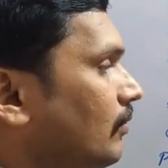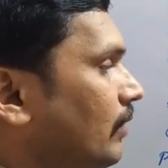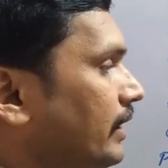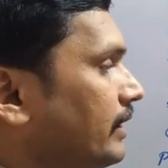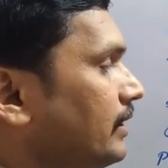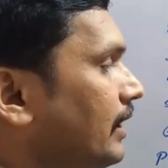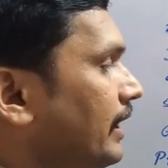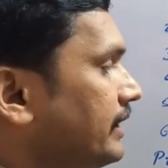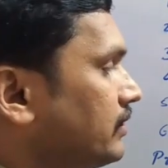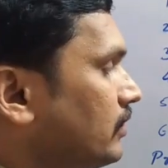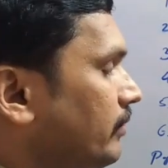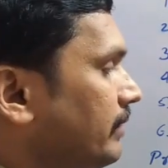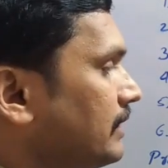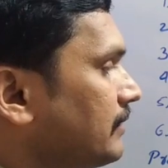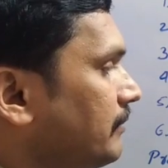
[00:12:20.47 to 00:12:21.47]
1
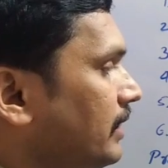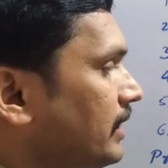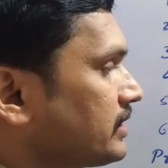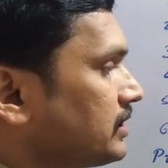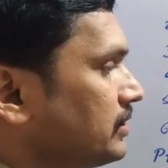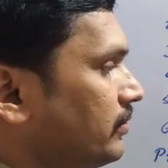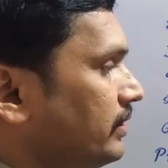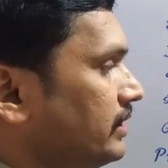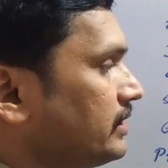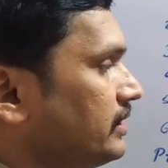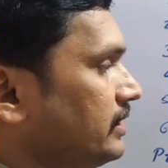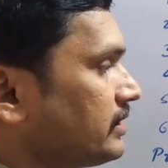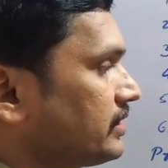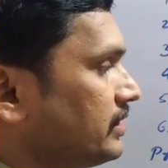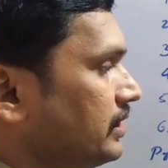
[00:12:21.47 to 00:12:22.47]
atomic mass
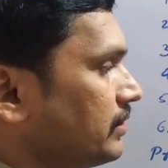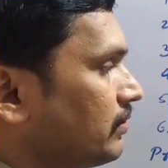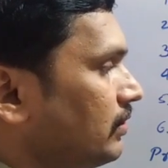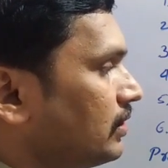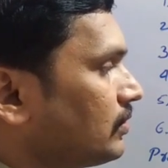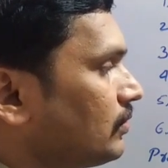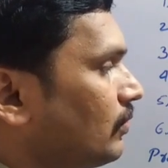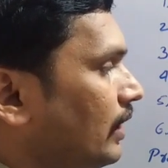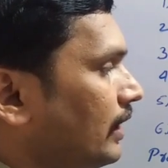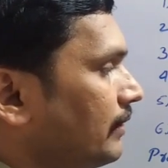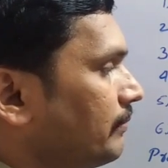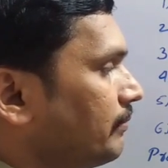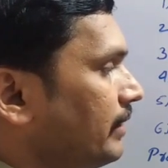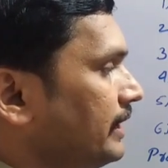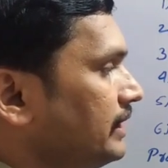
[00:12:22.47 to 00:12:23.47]
unit is equal to
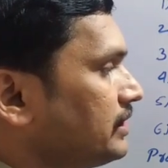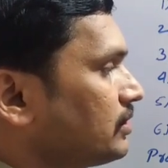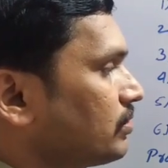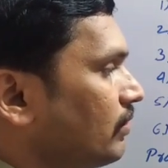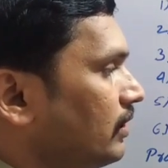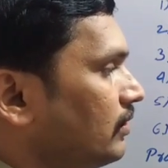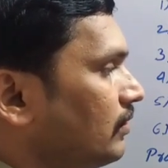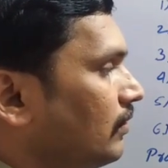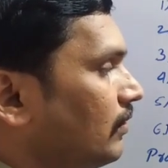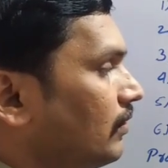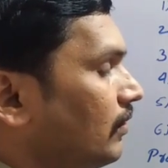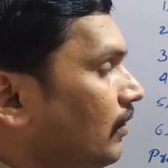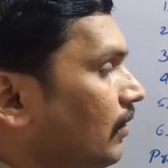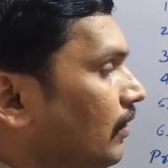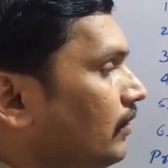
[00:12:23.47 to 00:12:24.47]
1 by 12
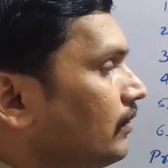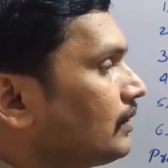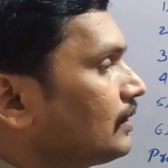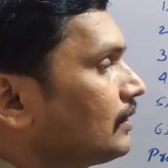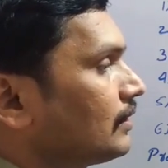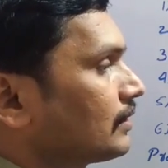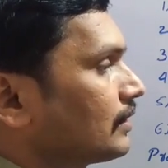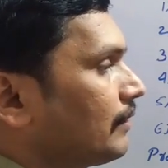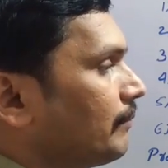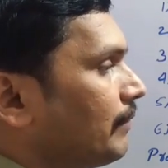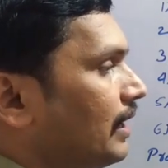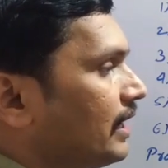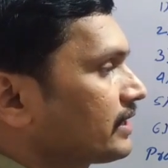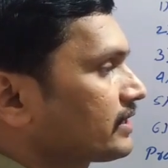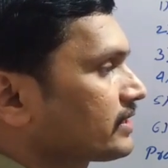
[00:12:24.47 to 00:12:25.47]
of the
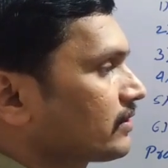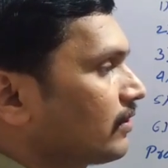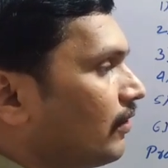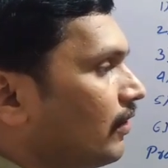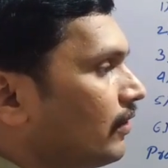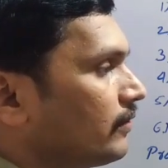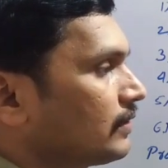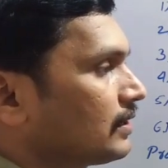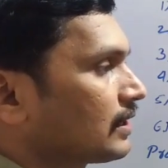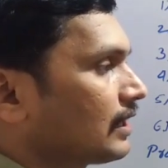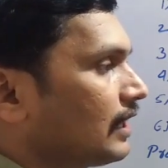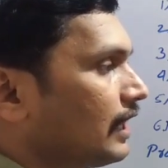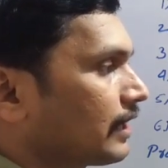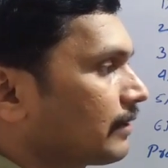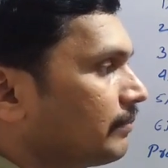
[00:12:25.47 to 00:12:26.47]
mass of
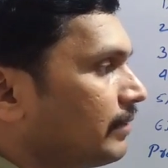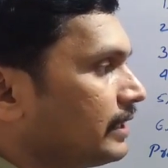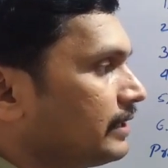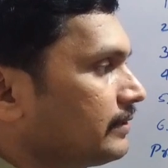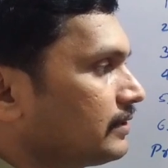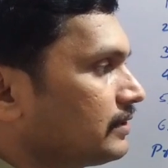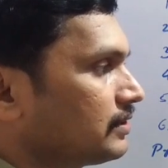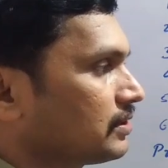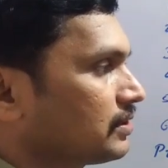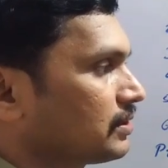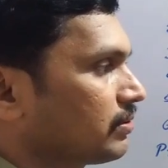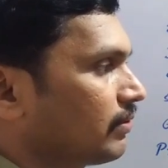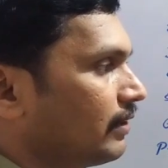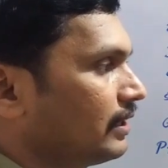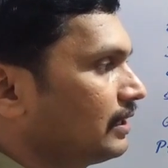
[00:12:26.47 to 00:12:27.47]
carbon
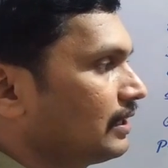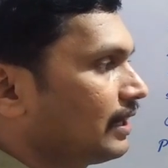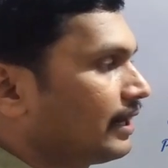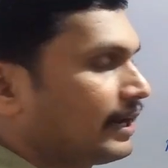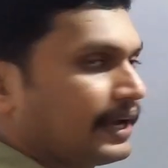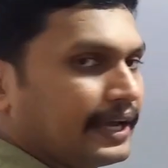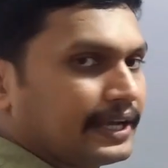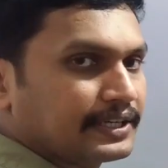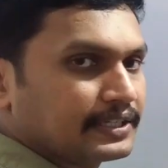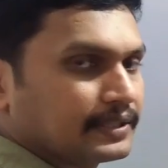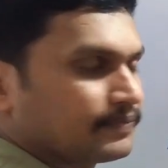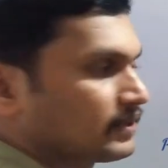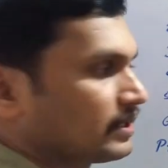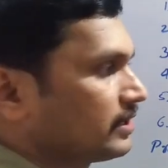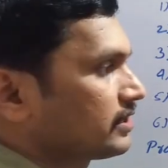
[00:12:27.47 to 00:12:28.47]
12
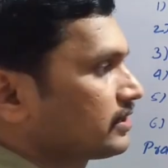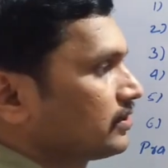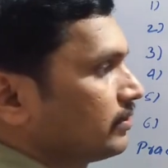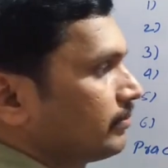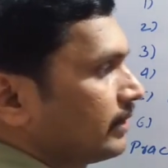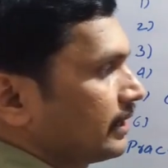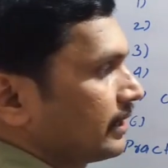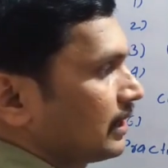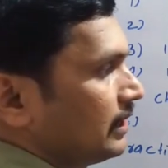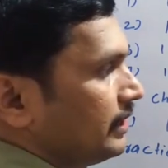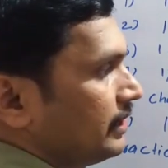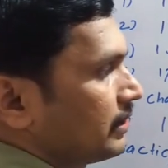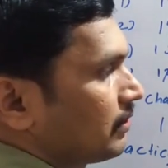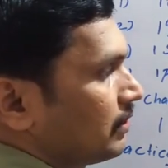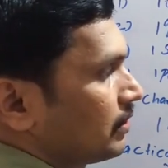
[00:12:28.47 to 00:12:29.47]
atom. It is
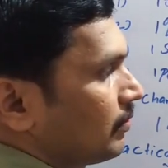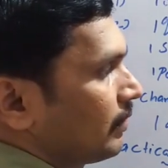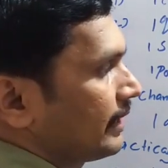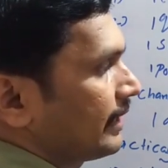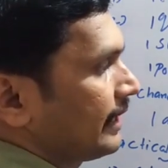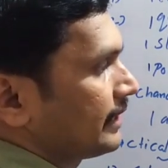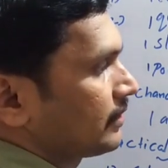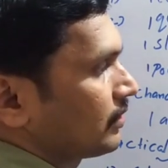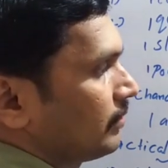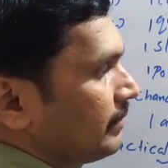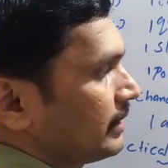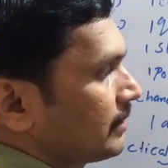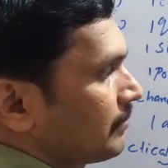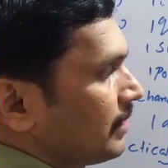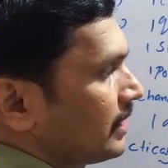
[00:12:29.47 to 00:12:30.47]
numerically equal to 1
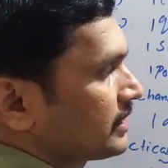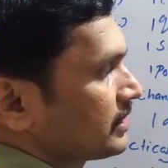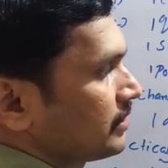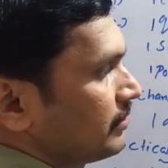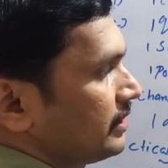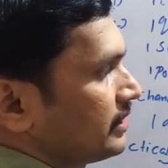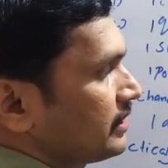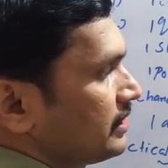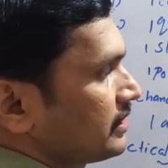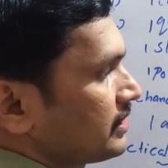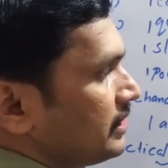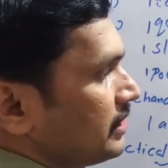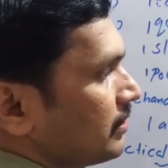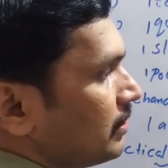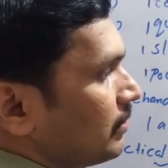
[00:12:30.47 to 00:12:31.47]
atomic mass unit
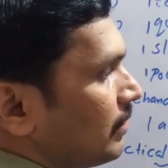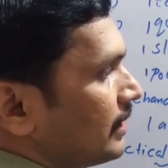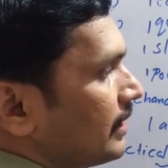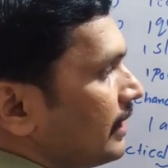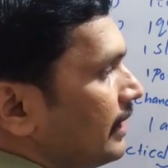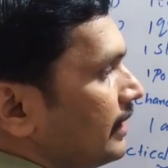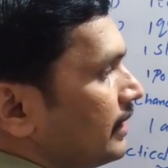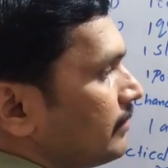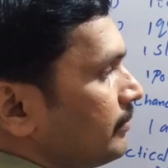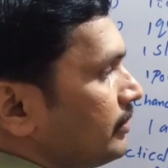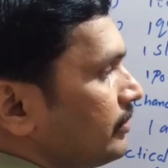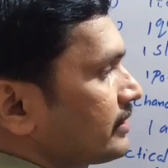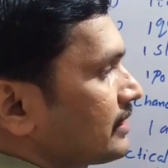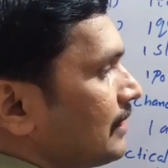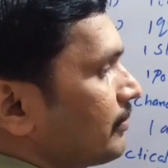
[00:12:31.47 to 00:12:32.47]
is equal to 1
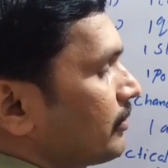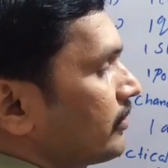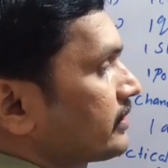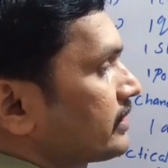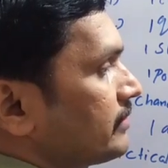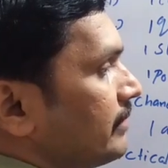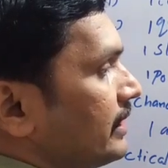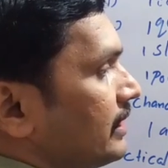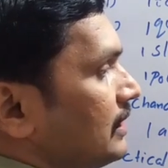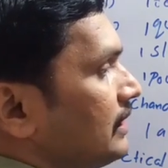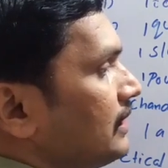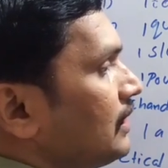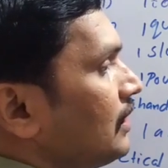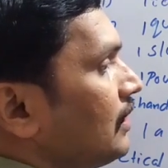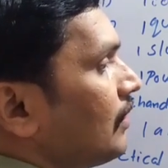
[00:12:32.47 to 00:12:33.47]
AMU is
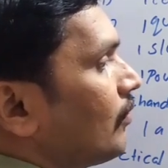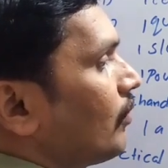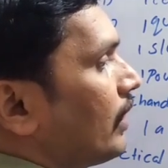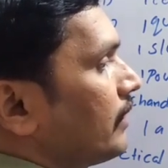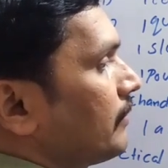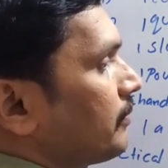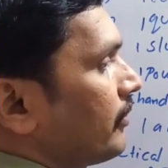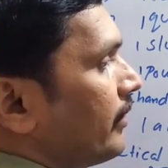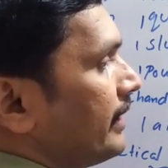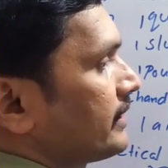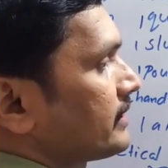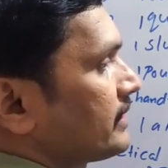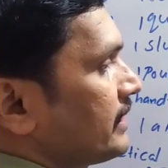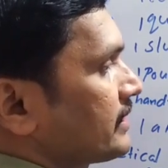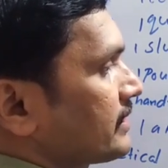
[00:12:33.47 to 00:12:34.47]
approximately
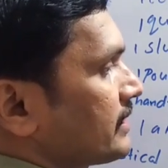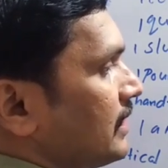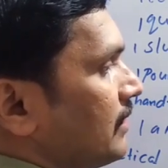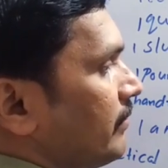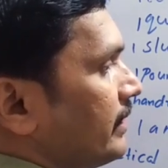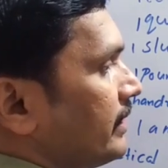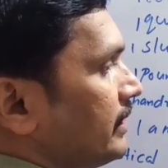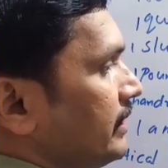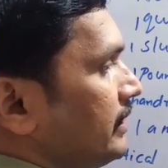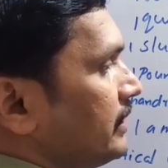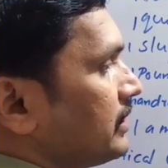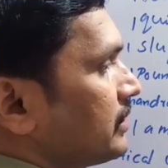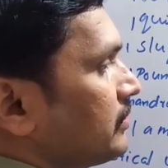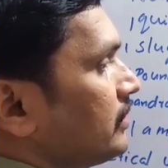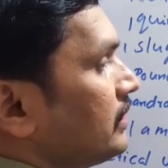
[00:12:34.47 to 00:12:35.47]
1.67
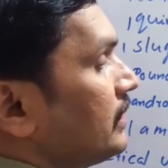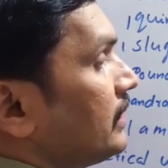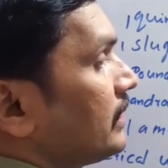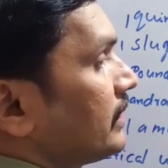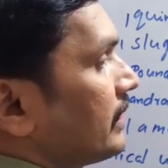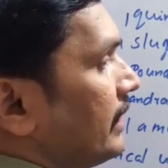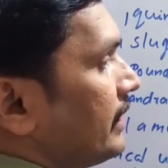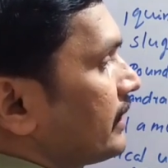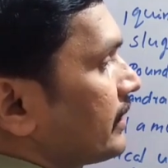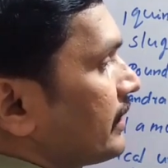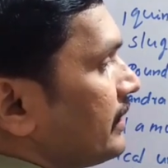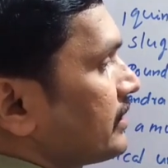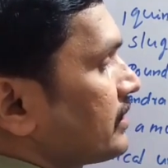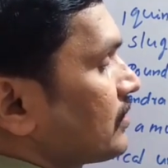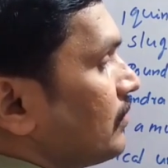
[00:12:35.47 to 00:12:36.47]
into 10
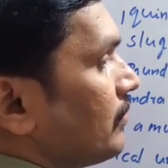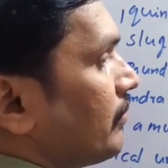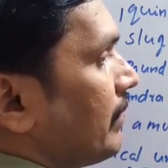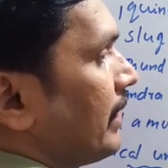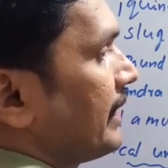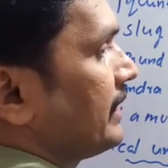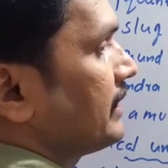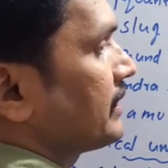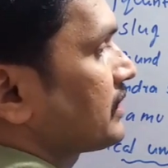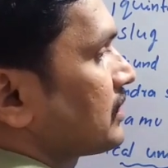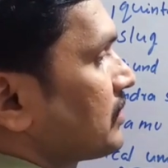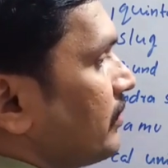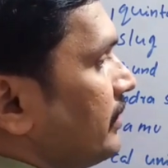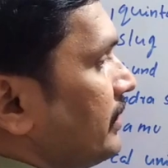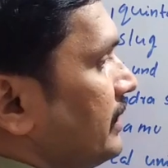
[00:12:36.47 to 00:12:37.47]
raised to
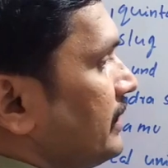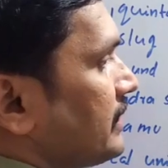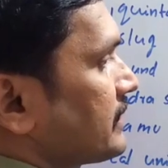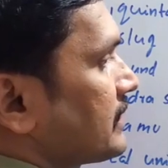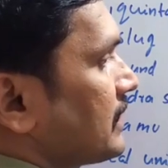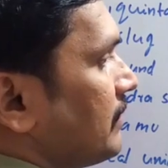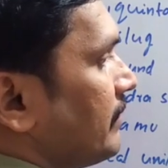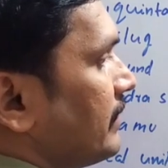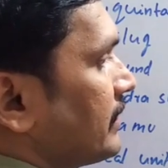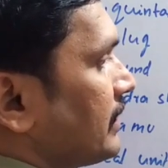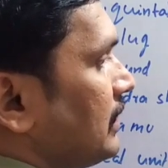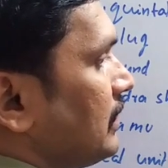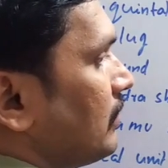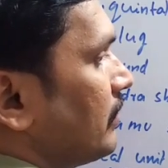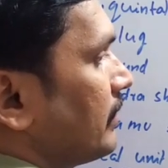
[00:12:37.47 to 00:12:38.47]
minus
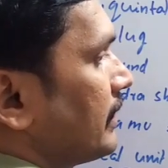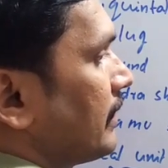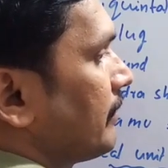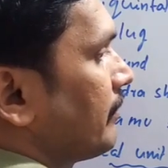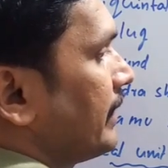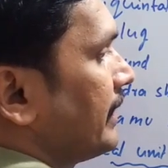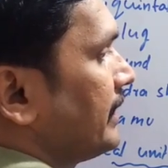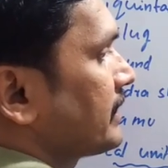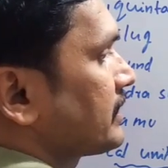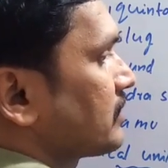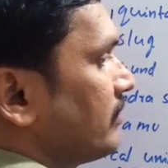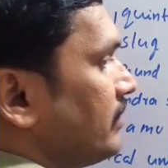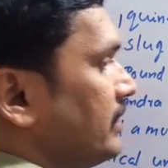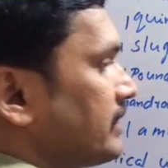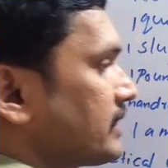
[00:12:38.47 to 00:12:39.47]
27 kilogram.
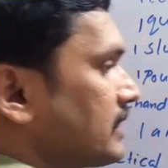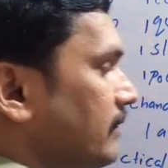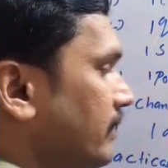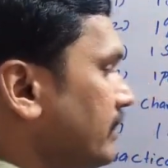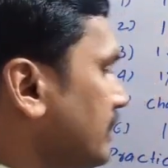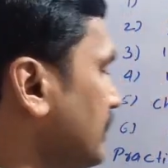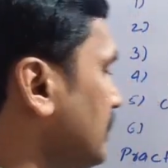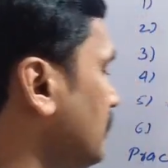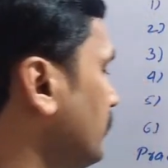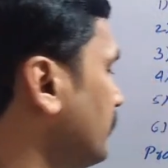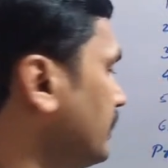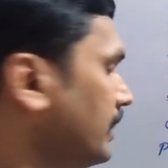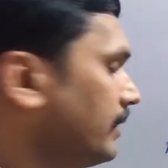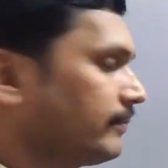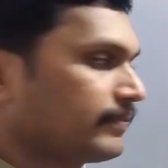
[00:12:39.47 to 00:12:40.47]
Minus 27
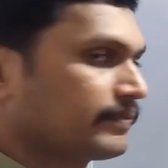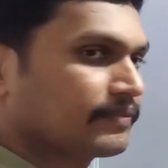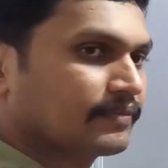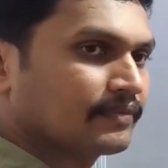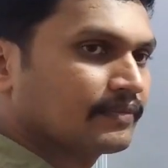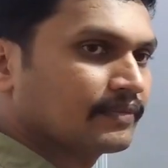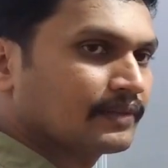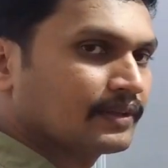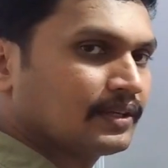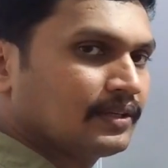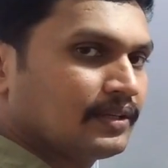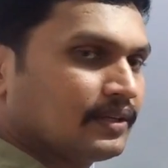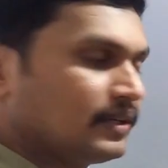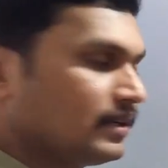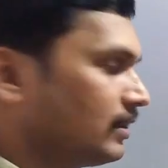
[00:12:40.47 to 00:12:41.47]
kilogram.
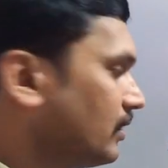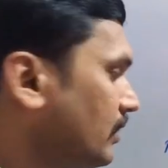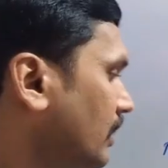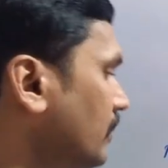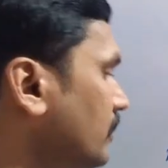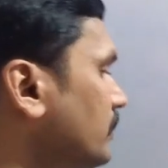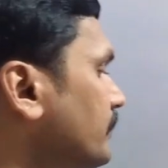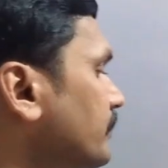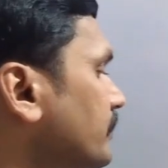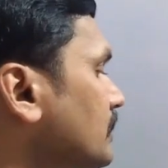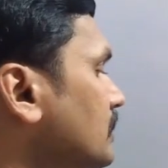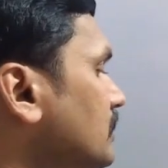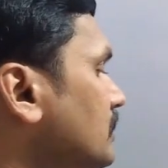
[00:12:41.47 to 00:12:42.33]
Now,